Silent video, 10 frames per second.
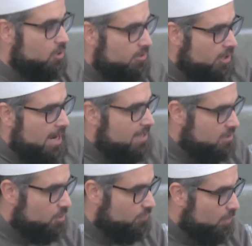They're not
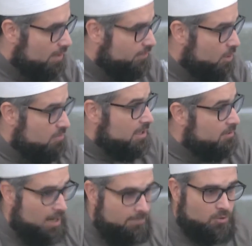asking you for wealth. They don't
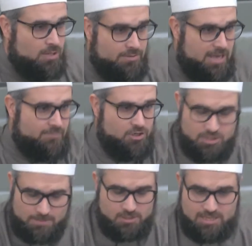need, alhamdulillah, they have their
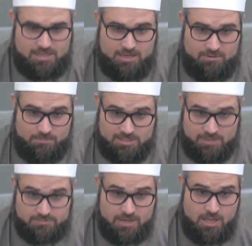jobs, they're taking care of
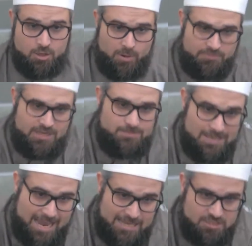themselves. The wealth that's
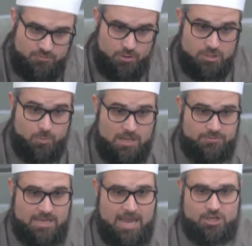being asked for is
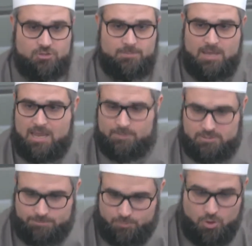wealth to actually be able
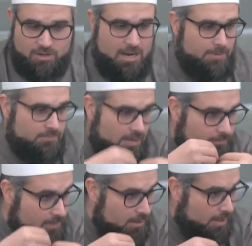to program
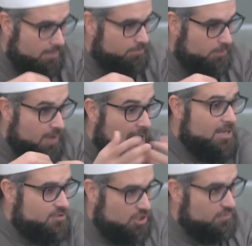and
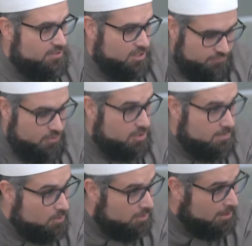provide services for the
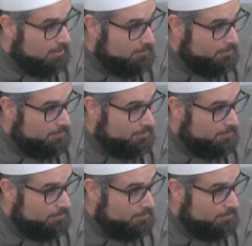community.